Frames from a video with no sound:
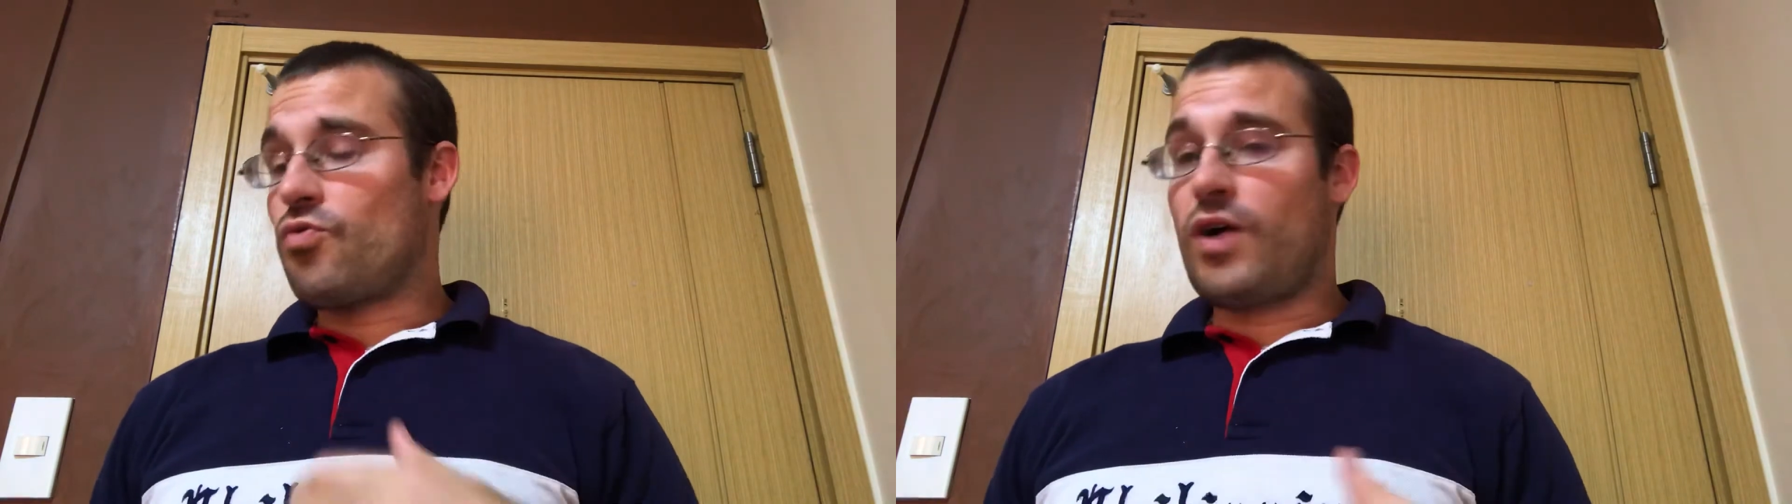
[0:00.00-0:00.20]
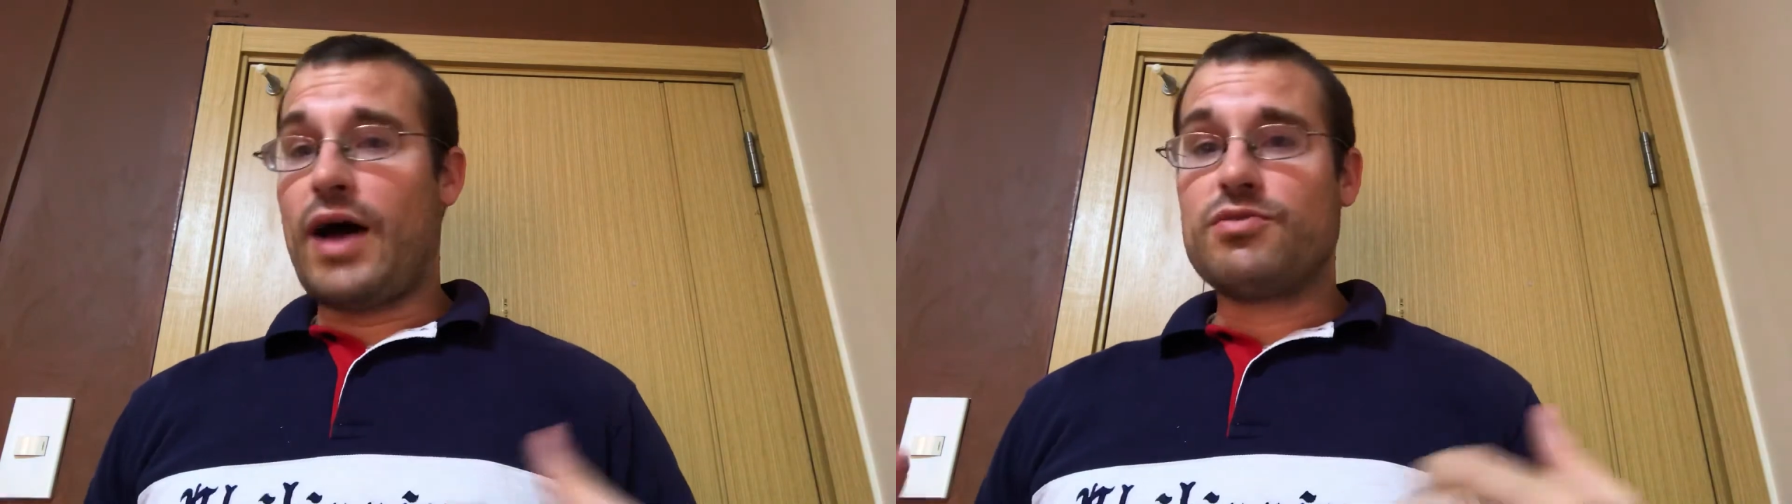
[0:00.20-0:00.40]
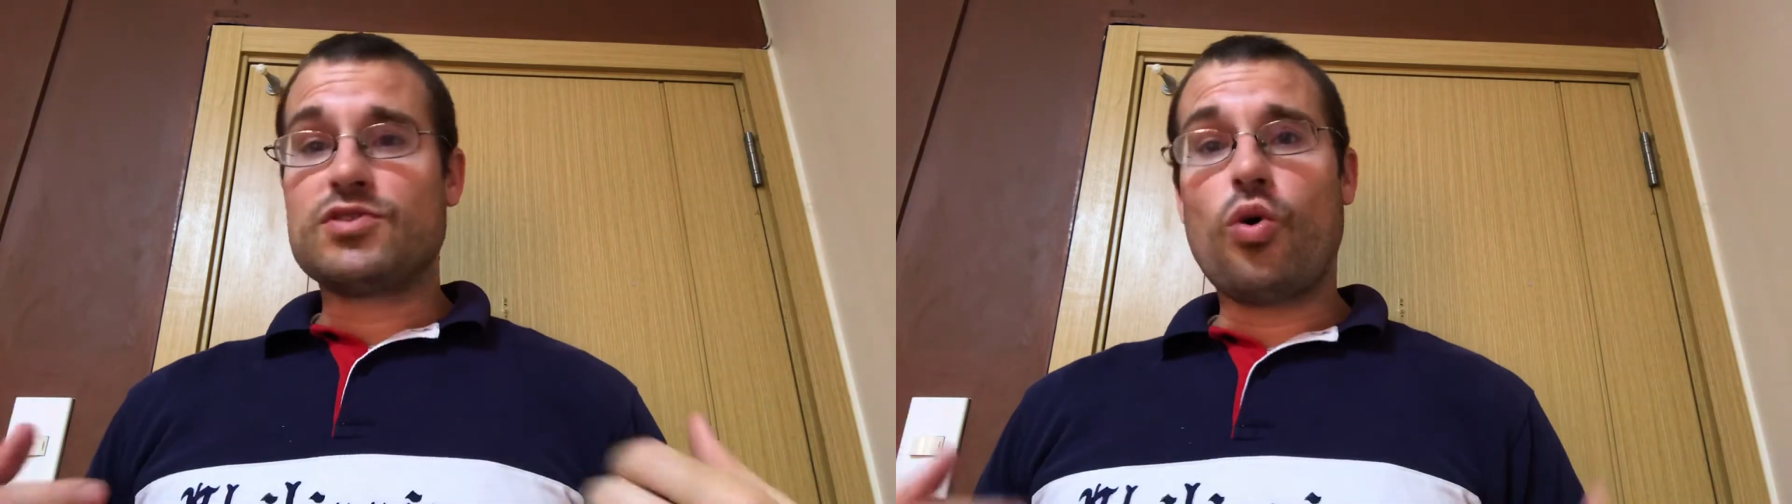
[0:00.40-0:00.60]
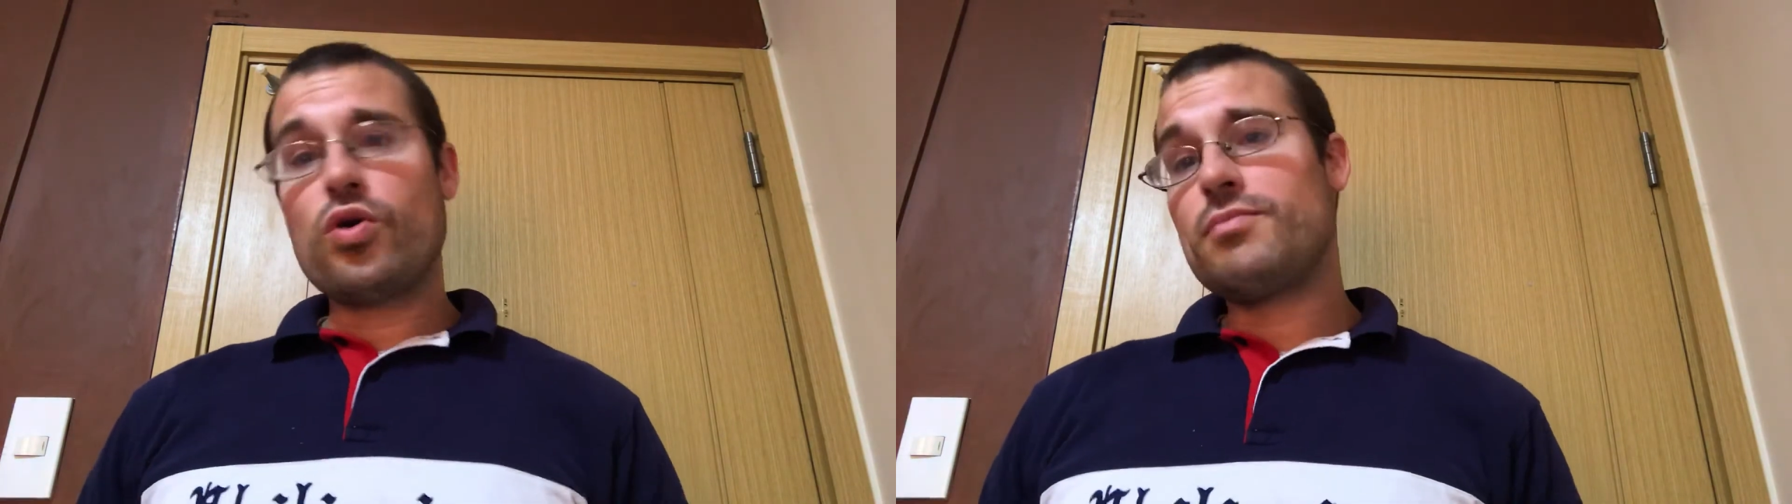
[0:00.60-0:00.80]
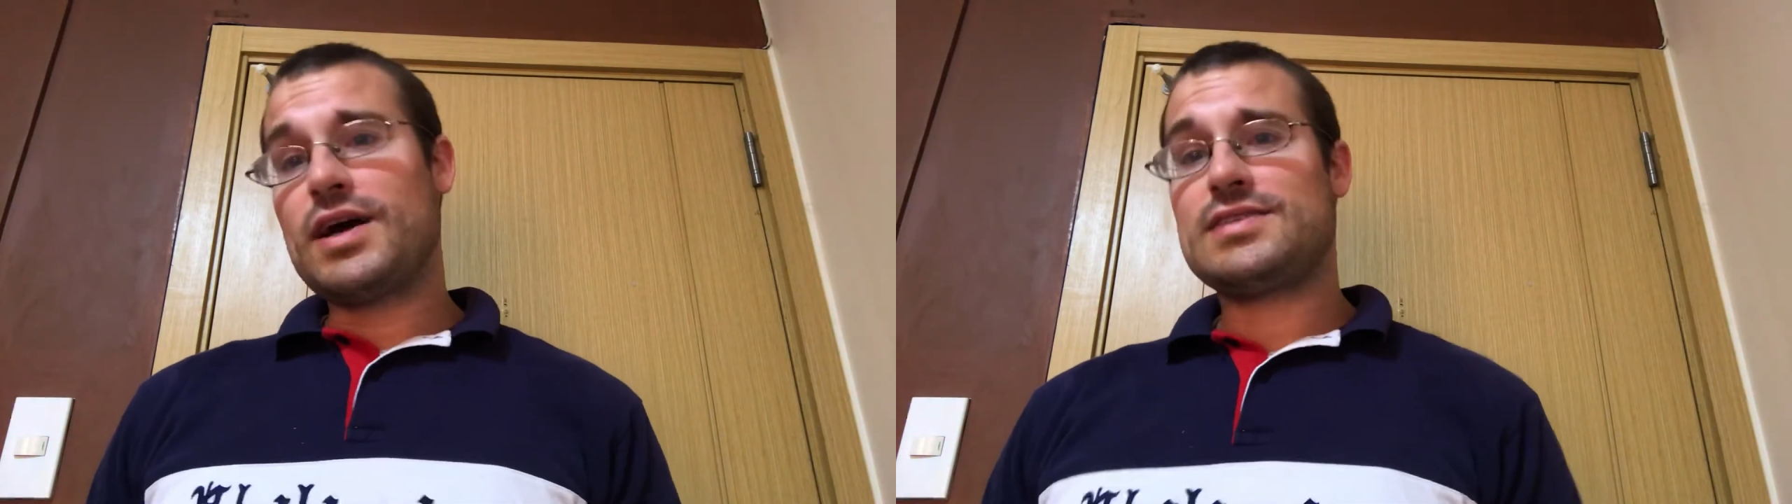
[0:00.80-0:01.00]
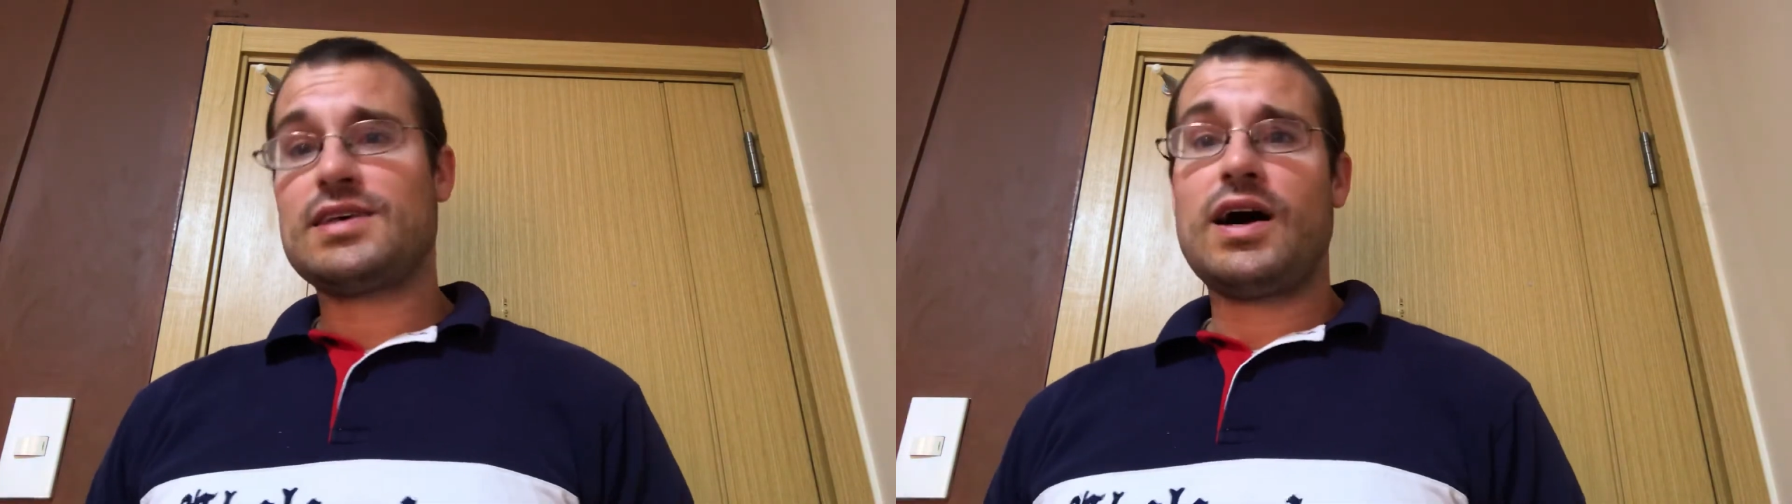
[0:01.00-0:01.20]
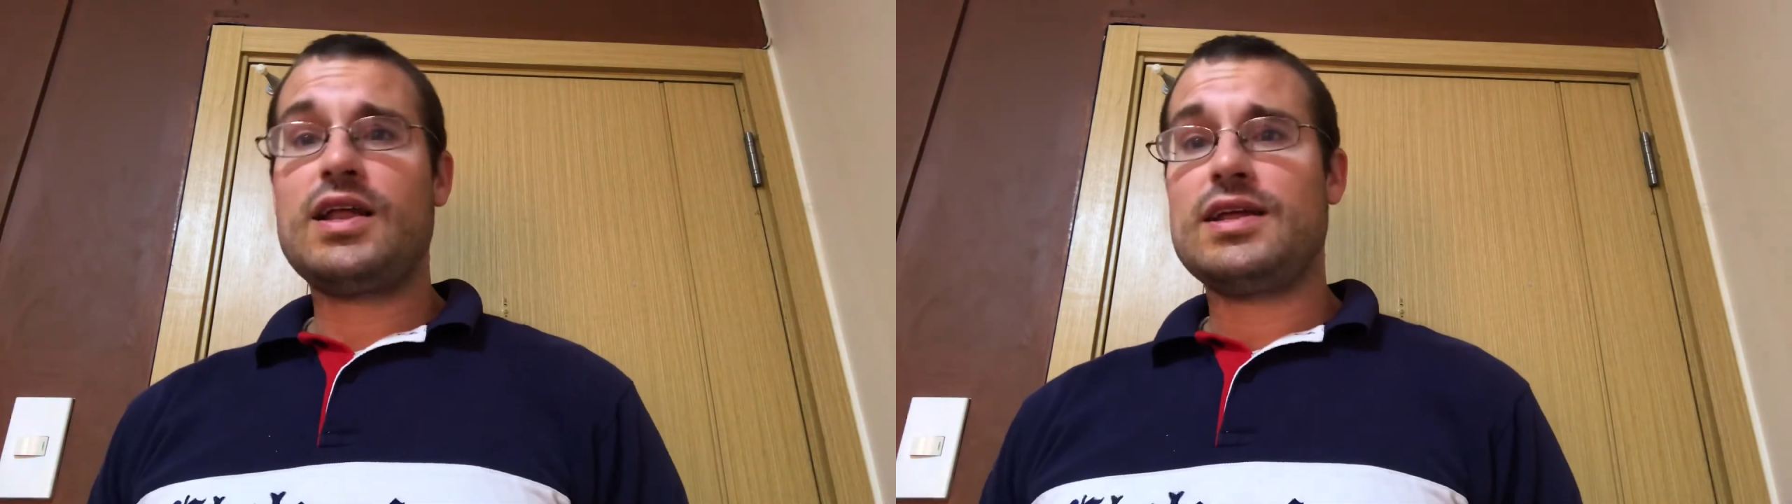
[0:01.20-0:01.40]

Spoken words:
I was holding my son,